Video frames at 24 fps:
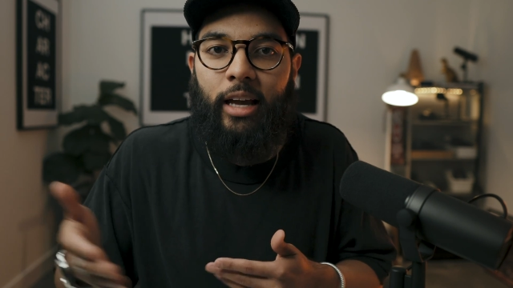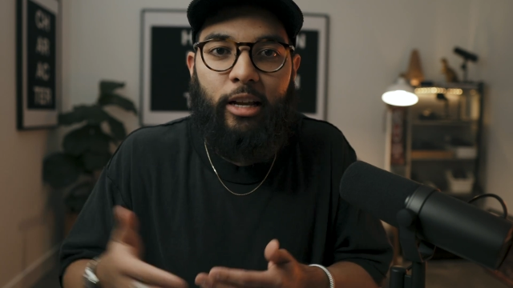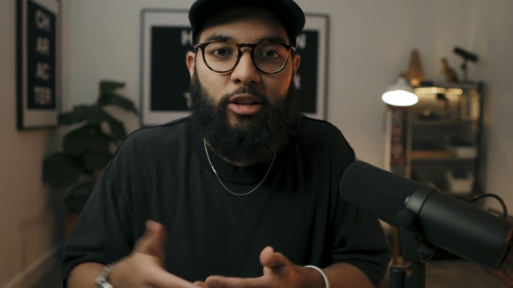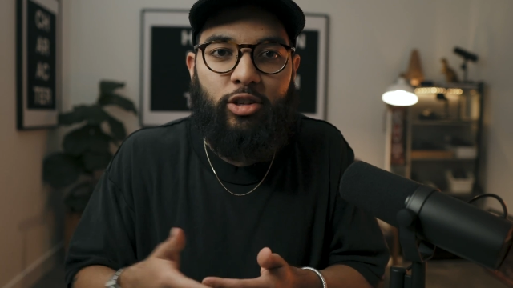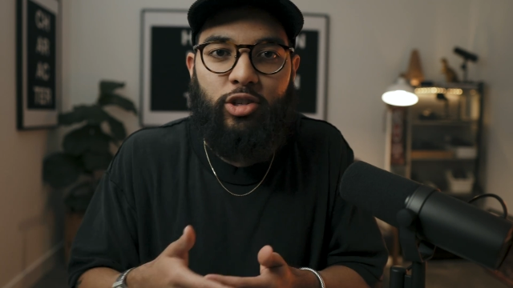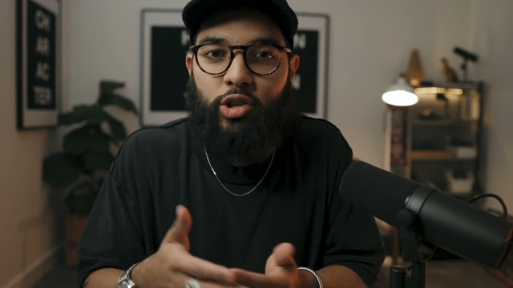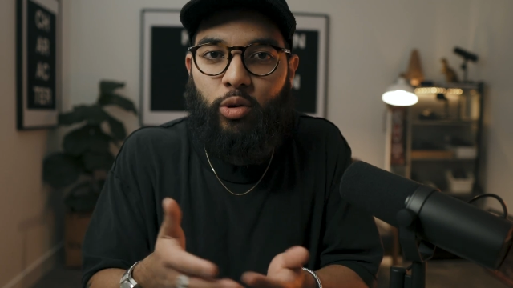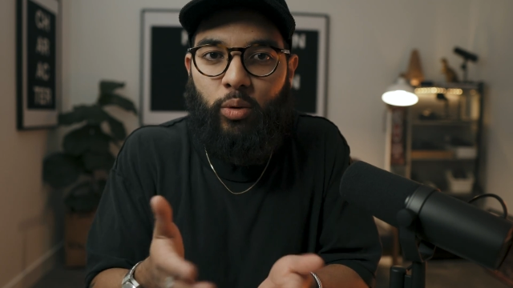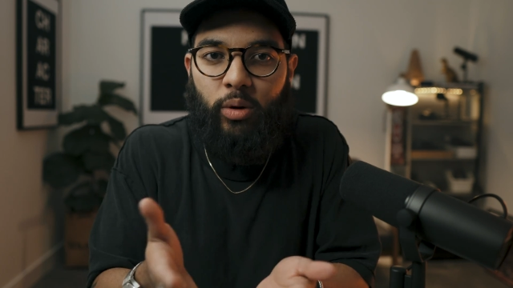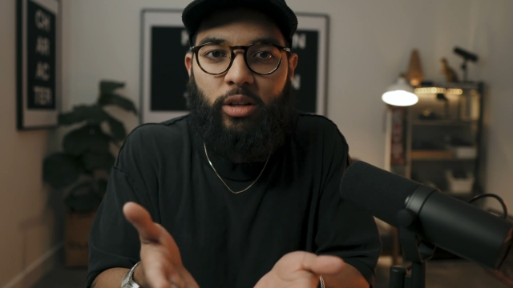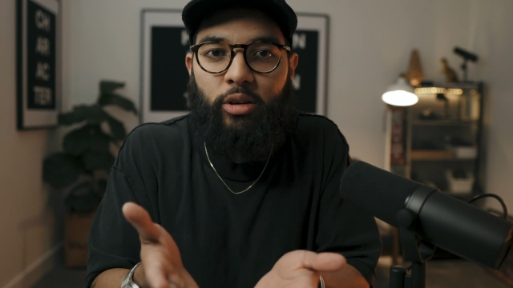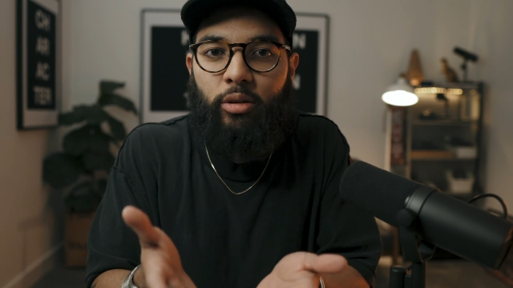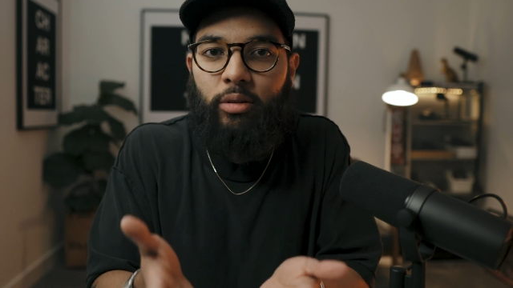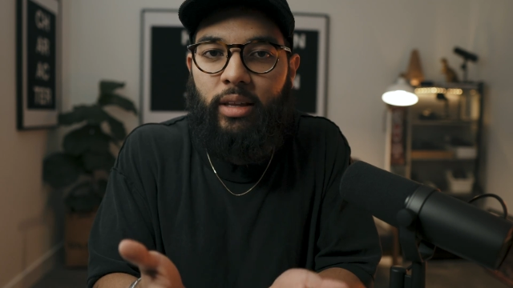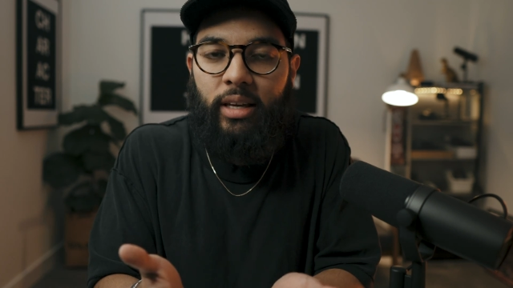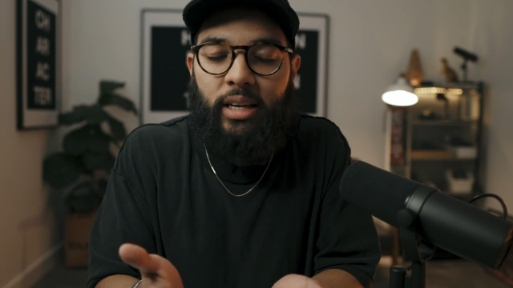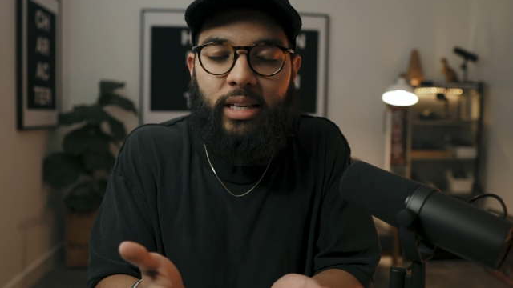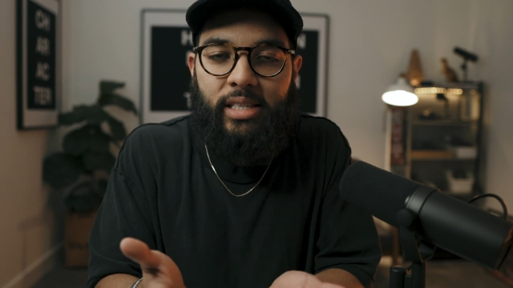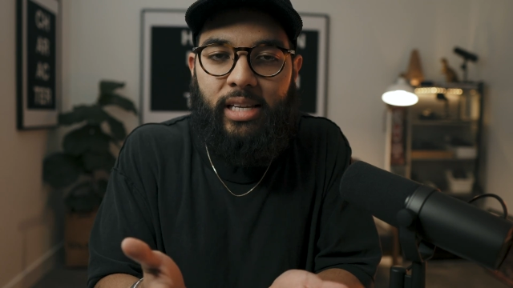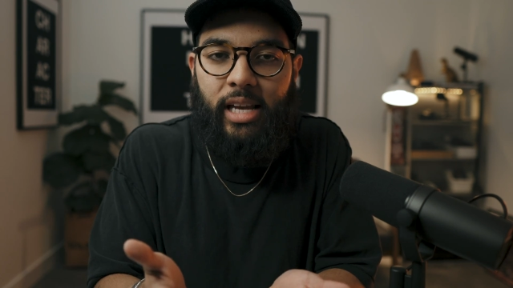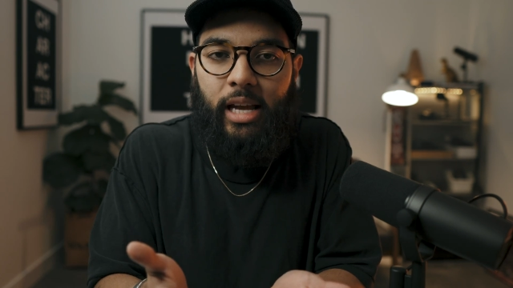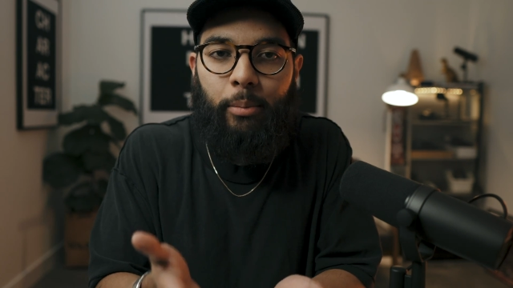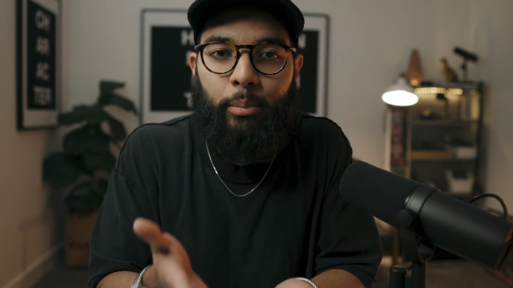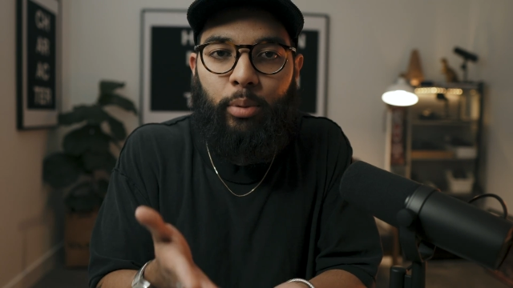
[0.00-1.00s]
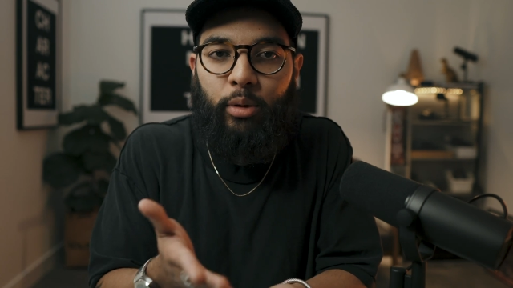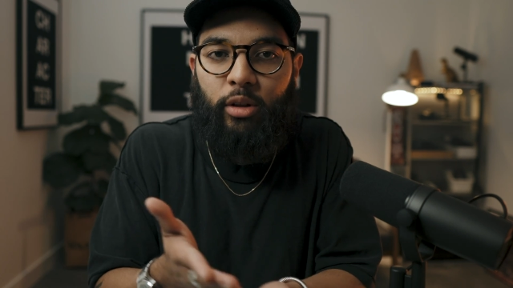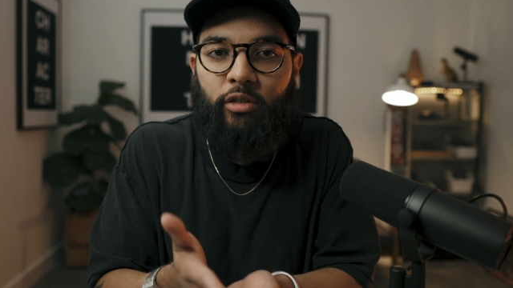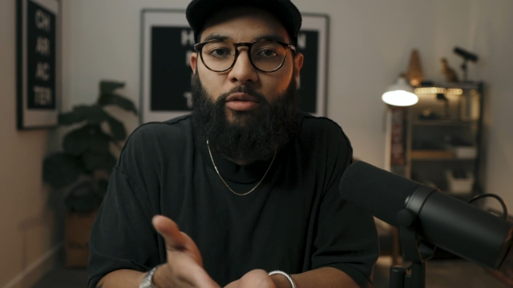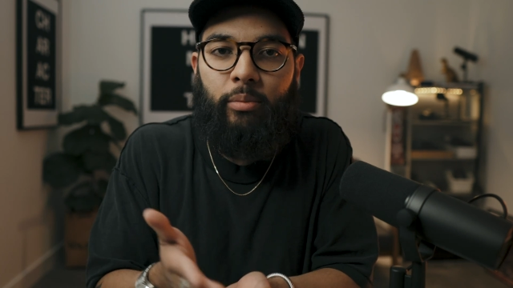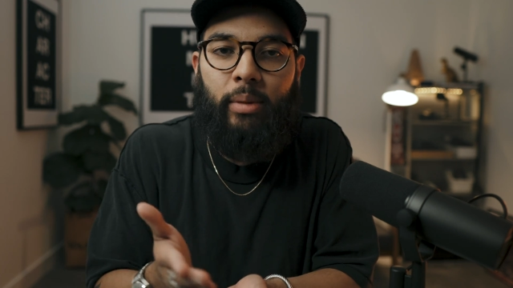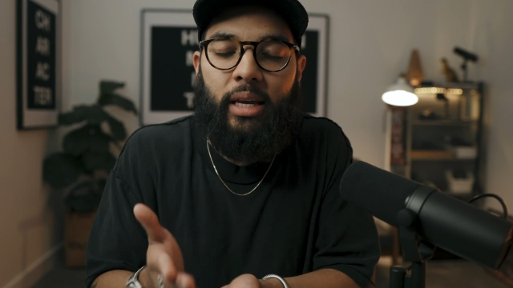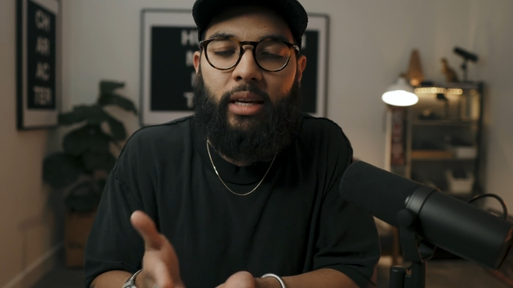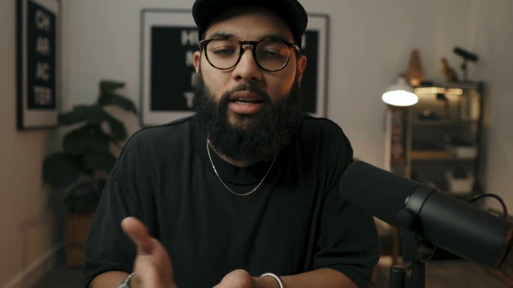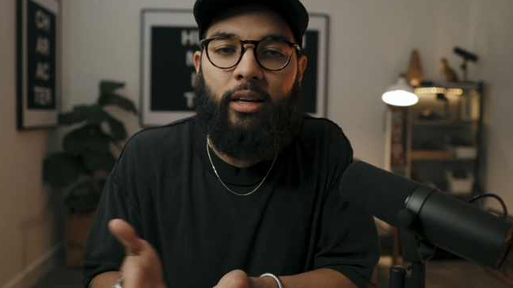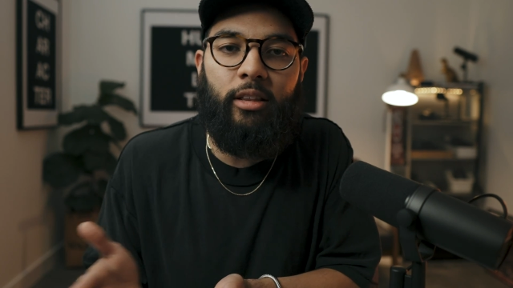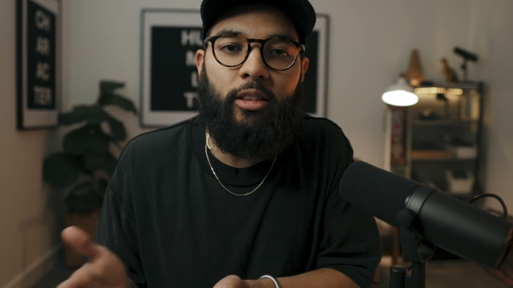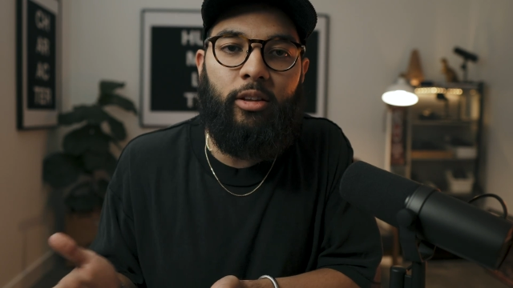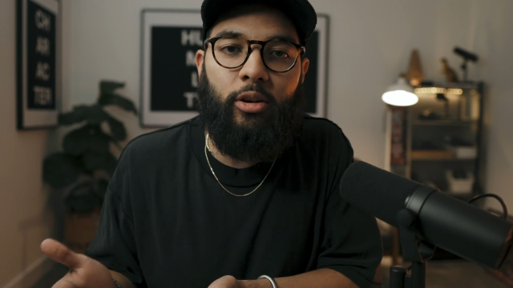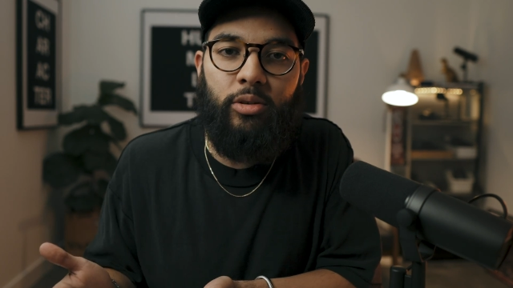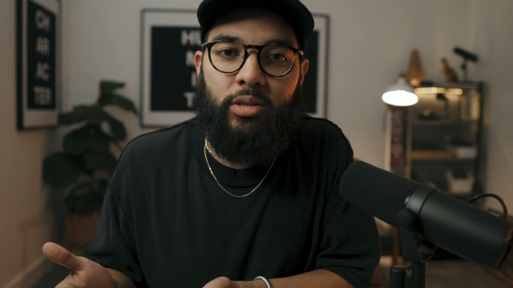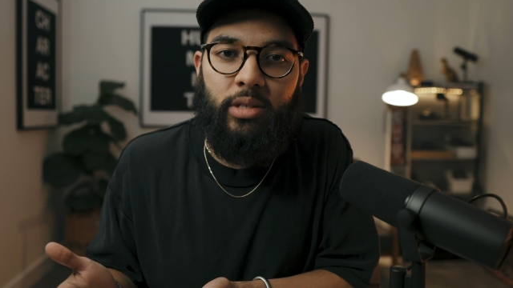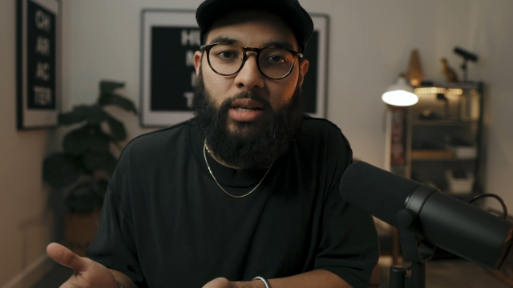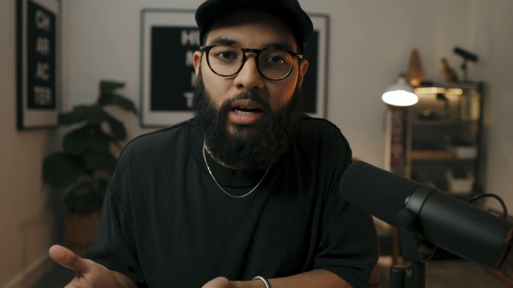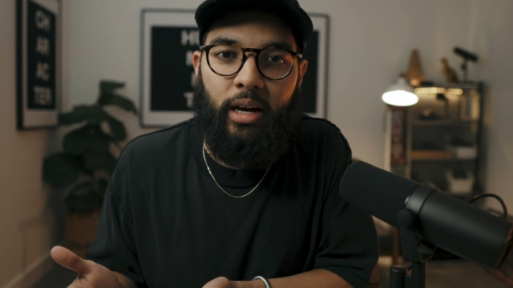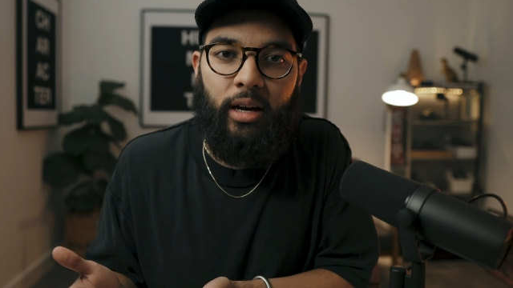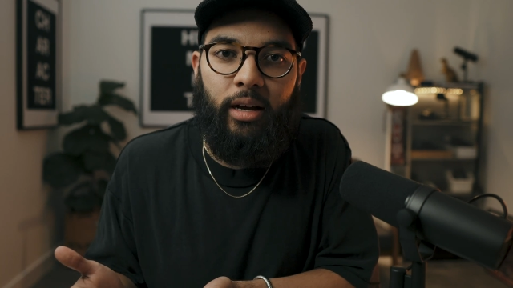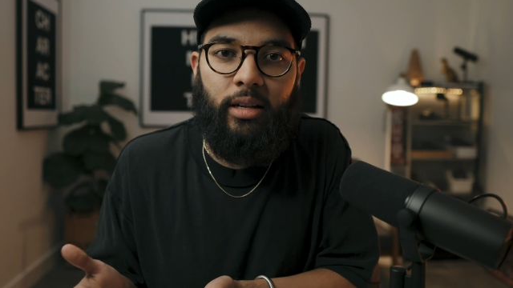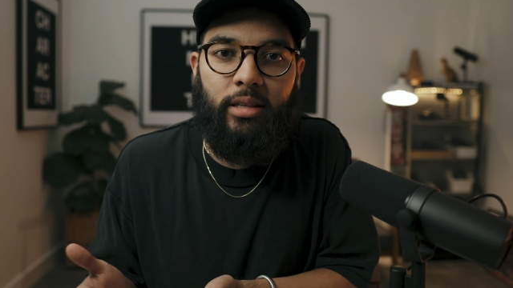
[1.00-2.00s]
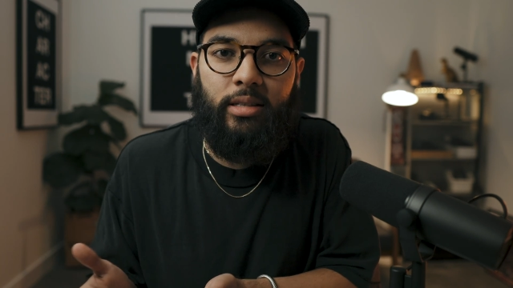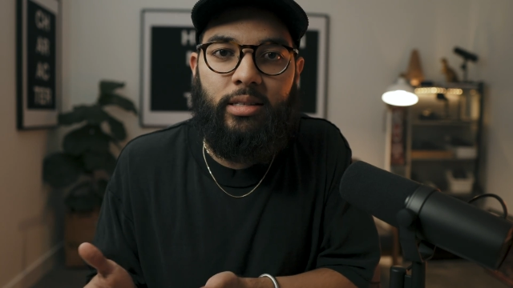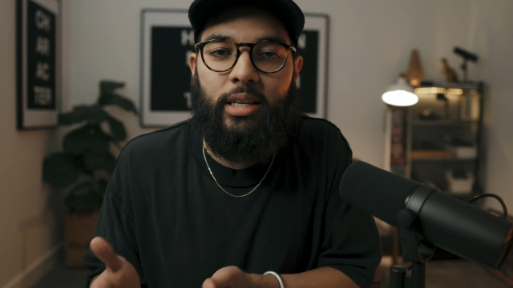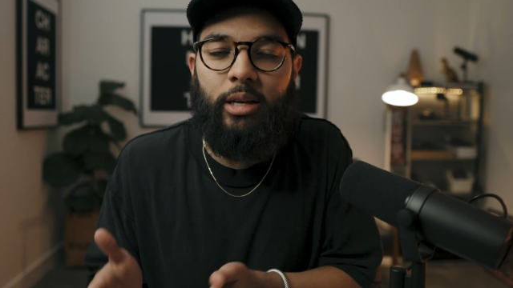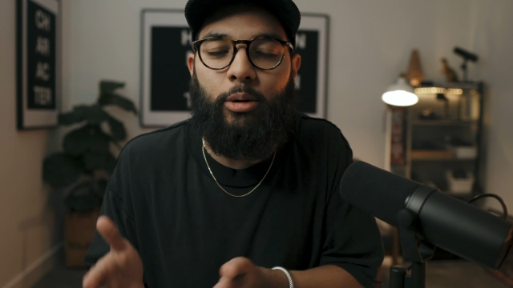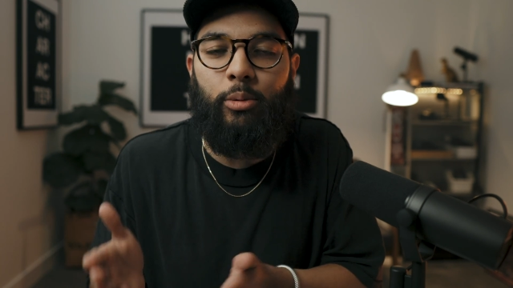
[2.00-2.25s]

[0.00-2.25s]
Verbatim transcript: and showing you the example of making those cuts,